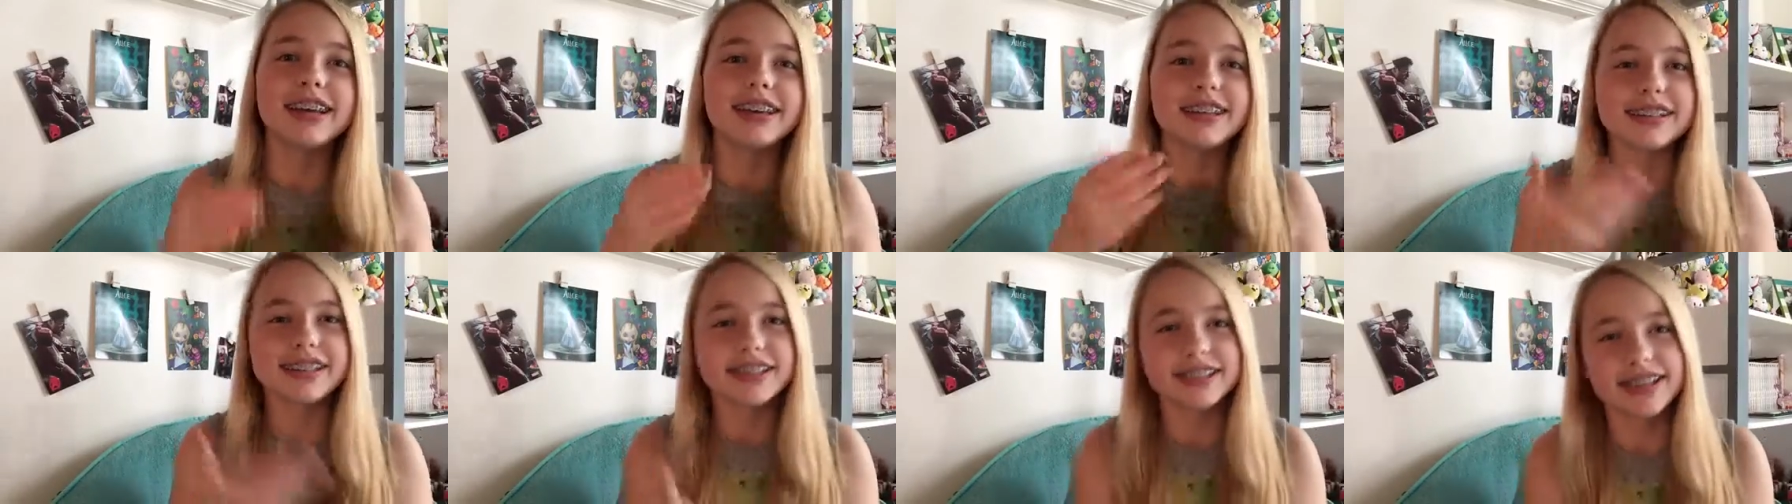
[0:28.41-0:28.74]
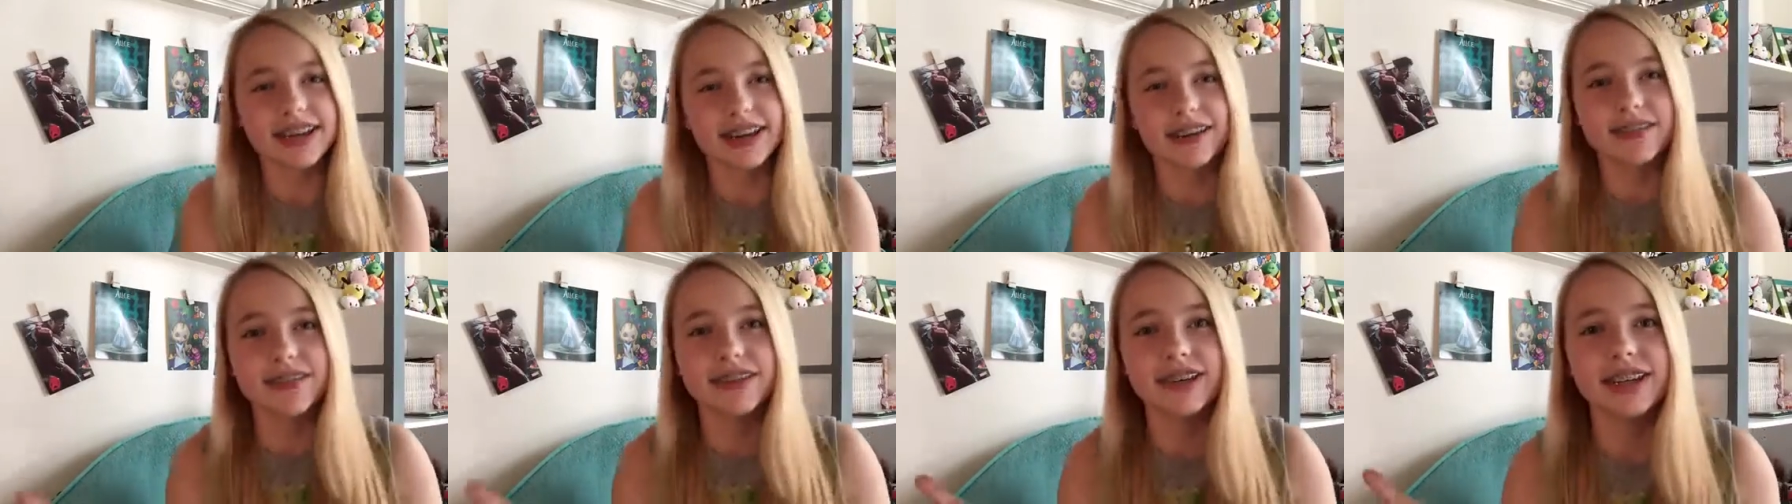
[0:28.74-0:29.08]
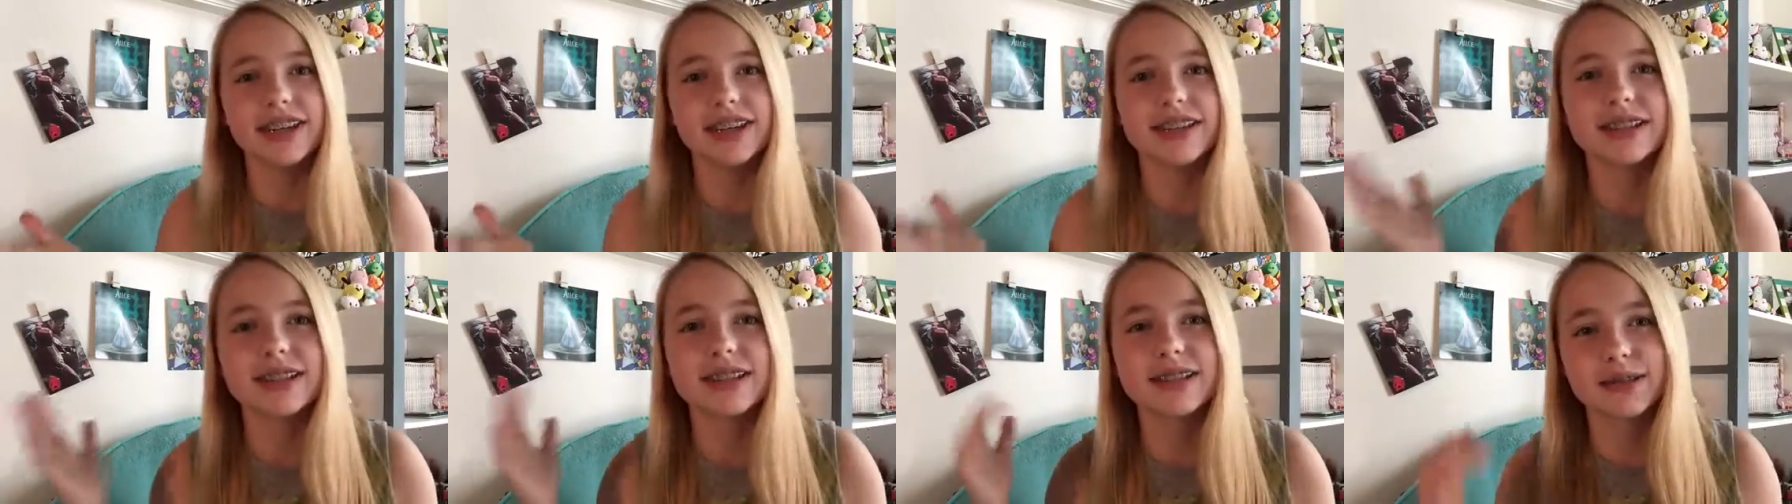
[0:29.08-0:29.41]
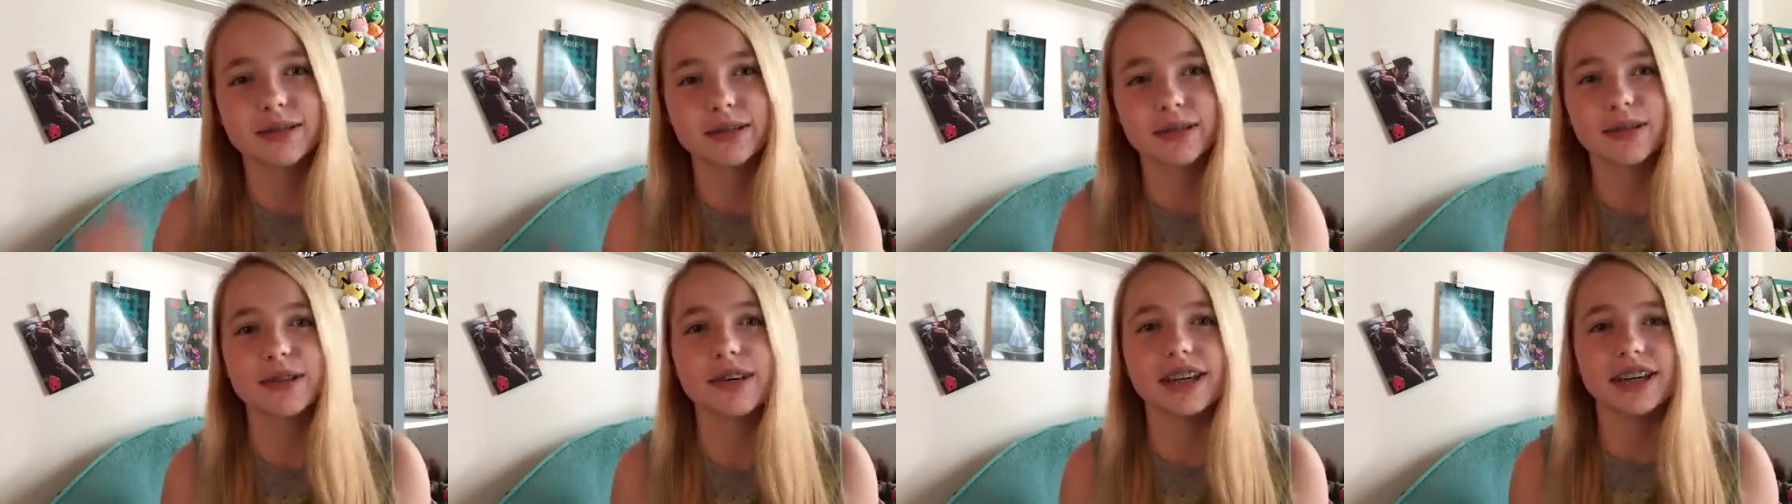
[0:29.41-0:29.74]
Stephanie's
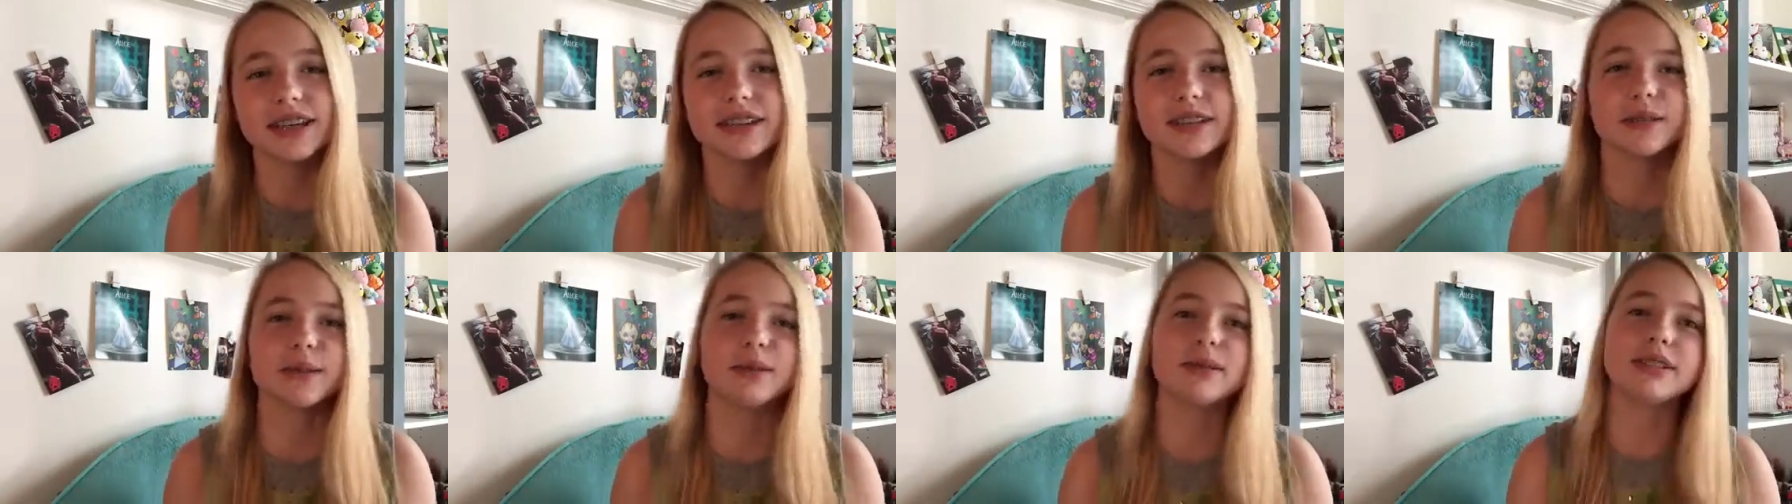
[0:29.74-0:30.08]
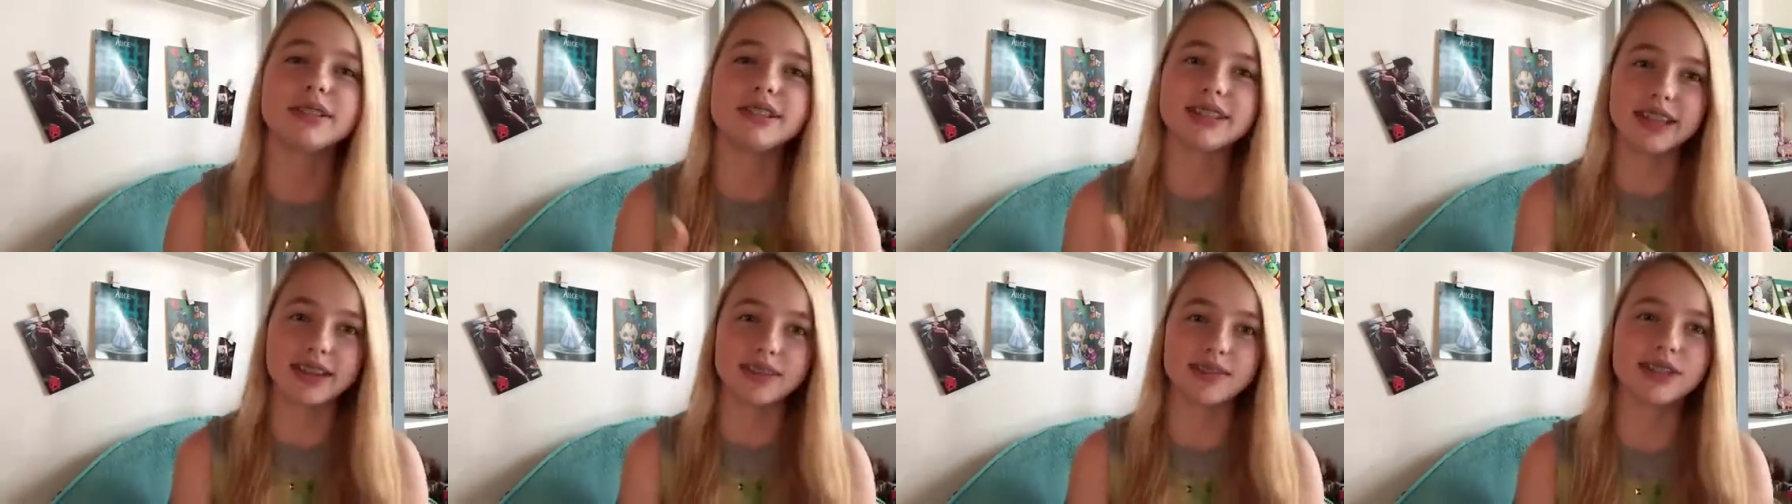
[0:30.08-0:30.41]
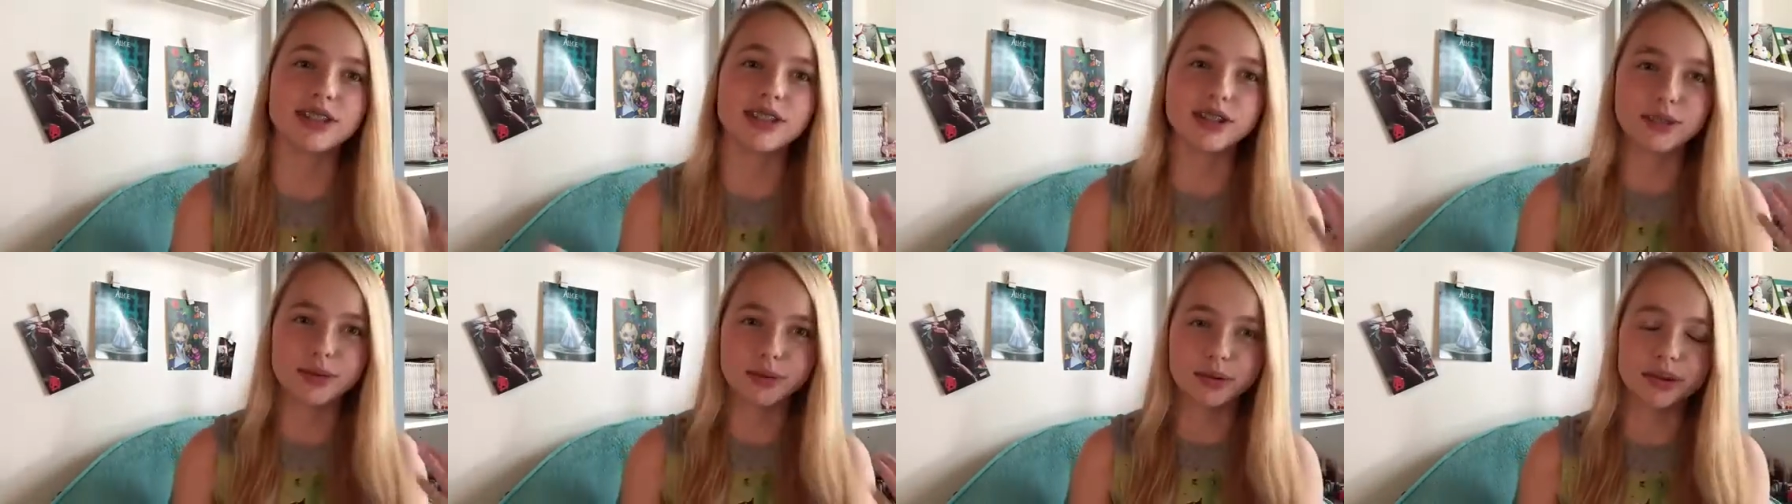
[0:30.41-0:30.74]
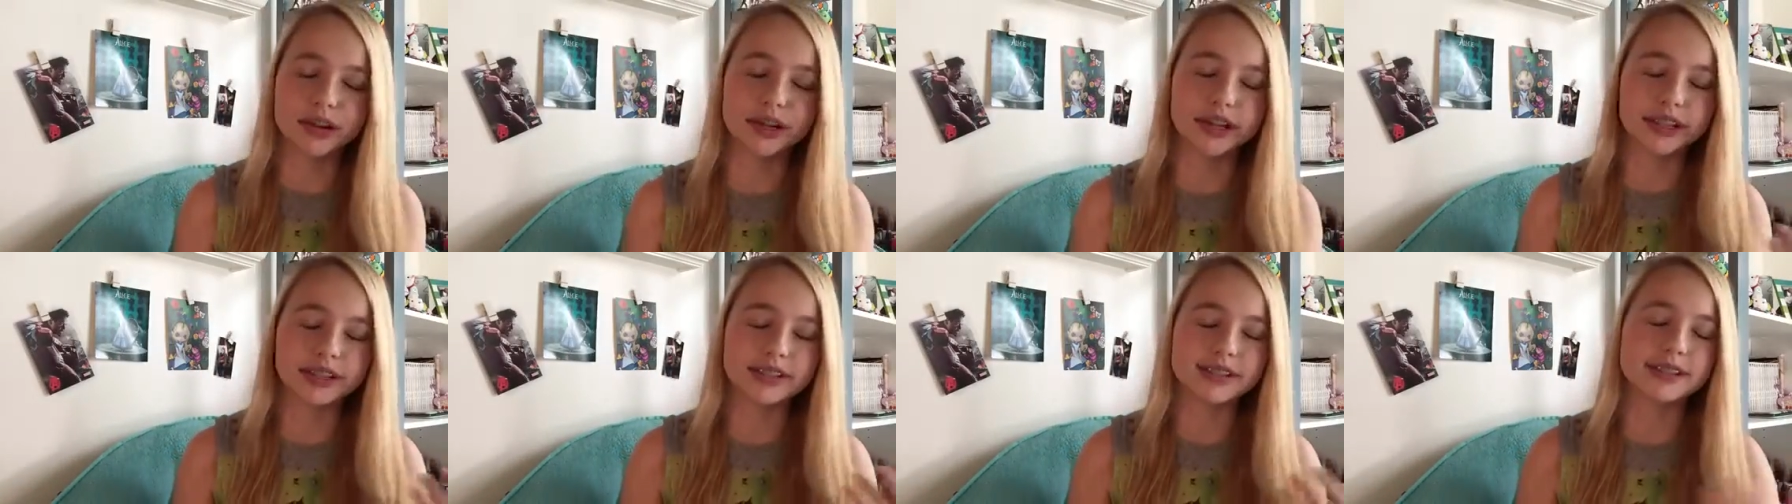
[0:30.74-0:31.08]
Stories, or Steph's
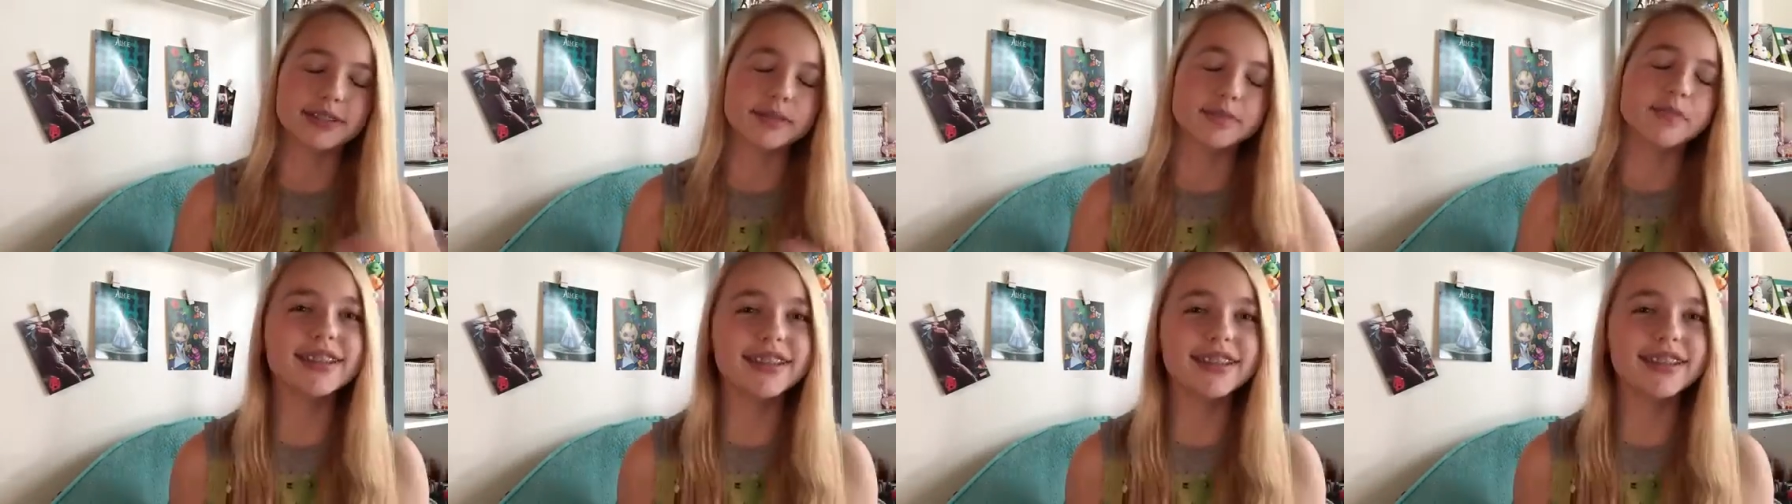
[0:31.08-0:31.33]
Stories.